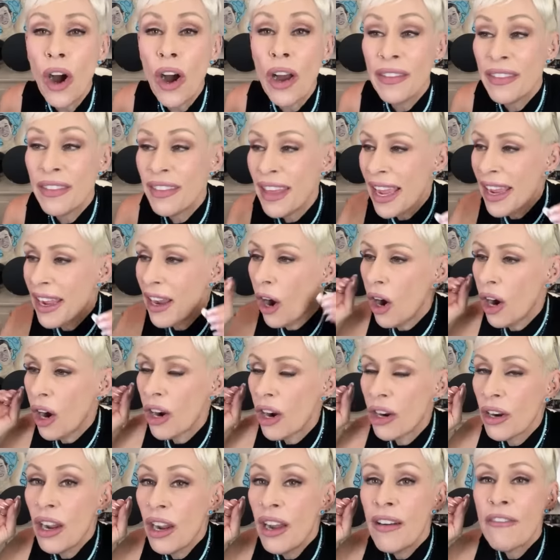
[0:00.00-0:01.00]
They
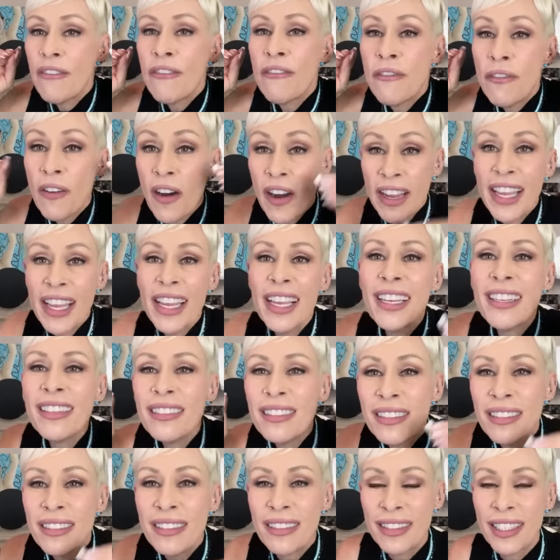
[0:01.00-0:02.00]
are fucking
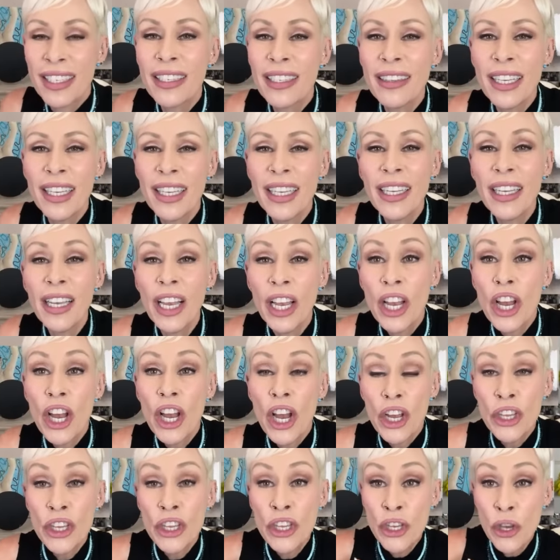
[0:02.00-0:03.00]
stealing
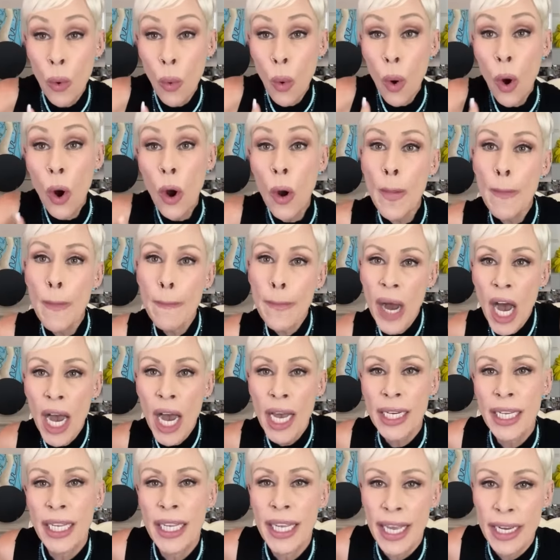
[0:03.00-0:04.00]
your
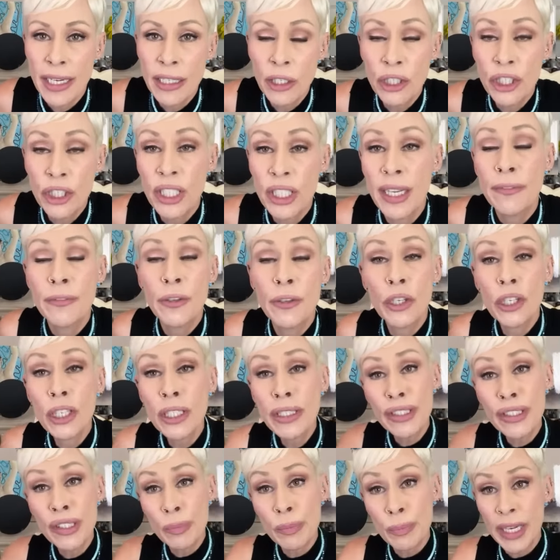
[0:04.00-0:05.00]
body energy. If you're
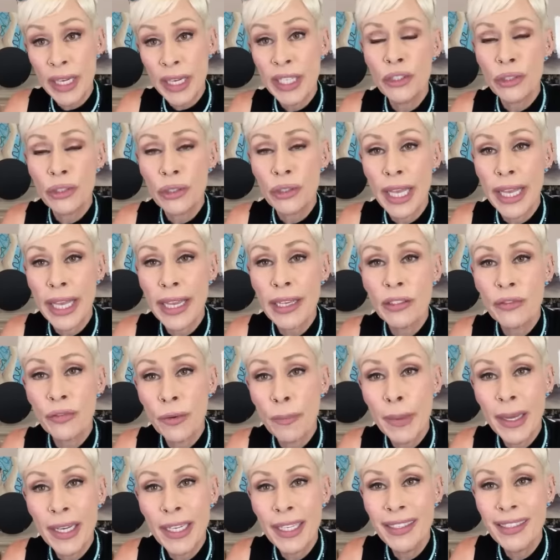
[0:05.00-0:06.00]
going to spread your legs for
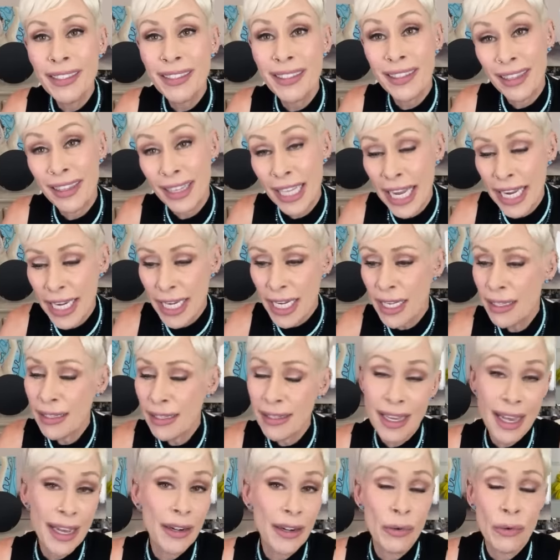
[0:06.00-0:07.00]
money, ladies,
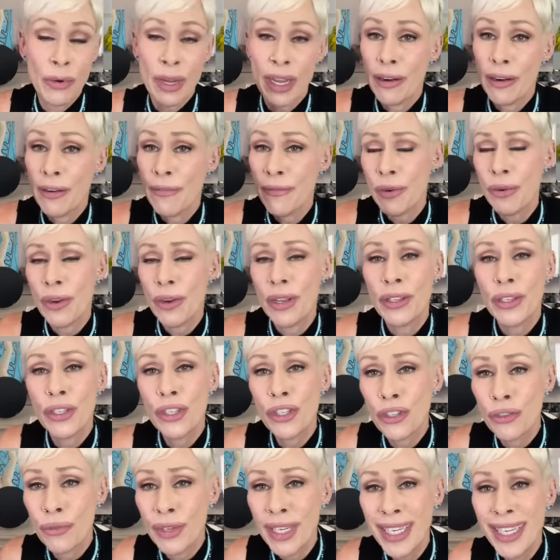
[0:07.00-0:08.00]
I don't care if you're on the
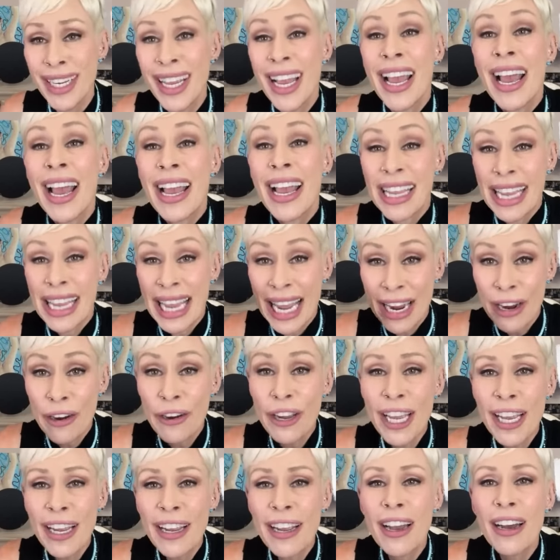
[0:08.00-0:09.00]
street,
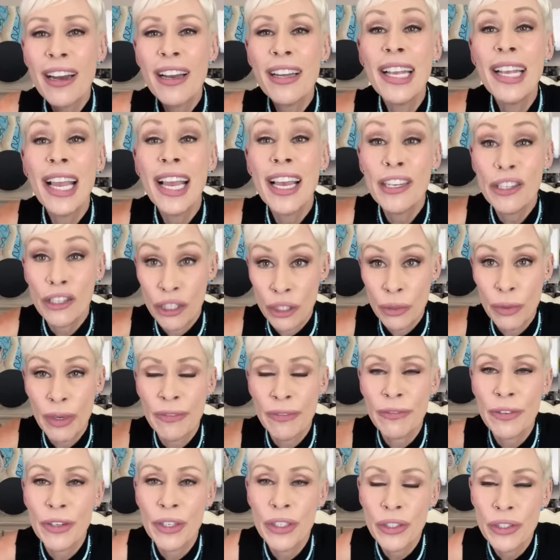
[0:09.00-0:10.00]
carry a gun and do
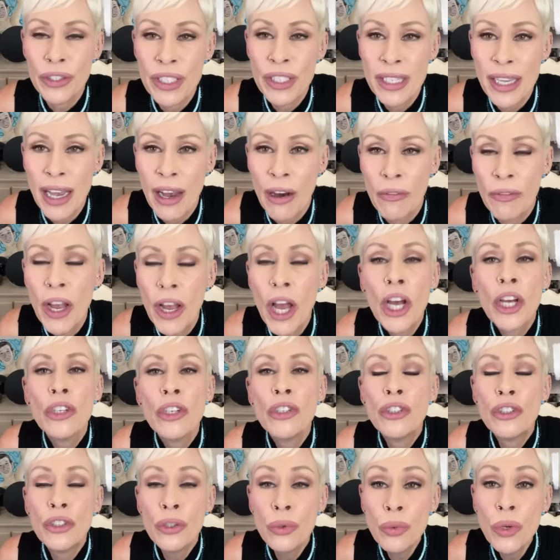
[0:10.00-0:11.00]
it for yourself.
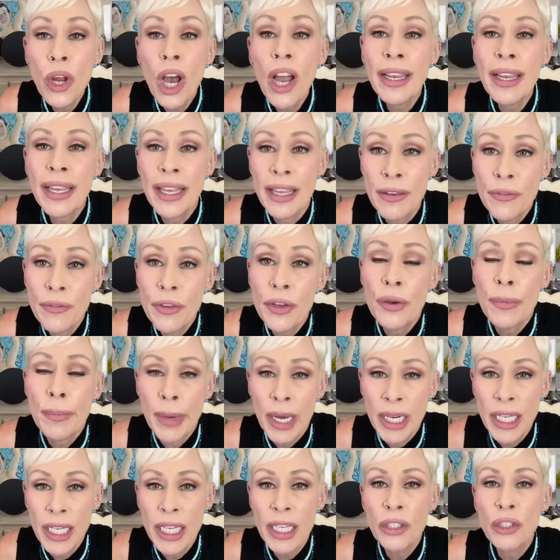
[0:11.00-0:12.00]
Do not give your
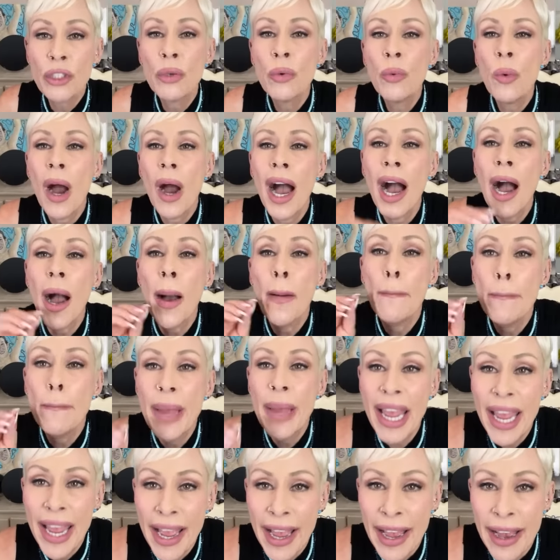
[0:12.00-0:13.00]
money to a
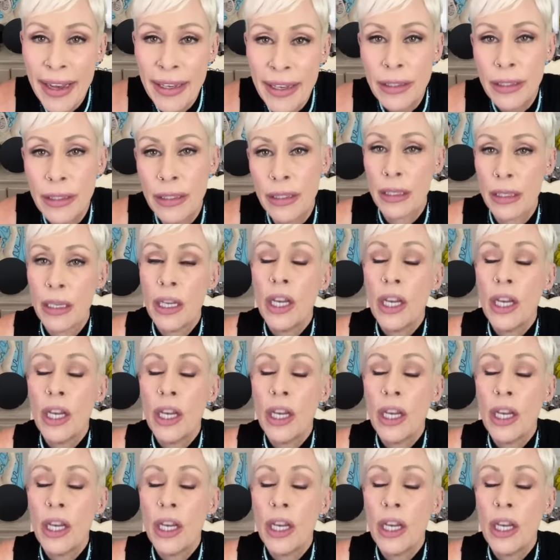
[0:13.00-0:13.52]
man,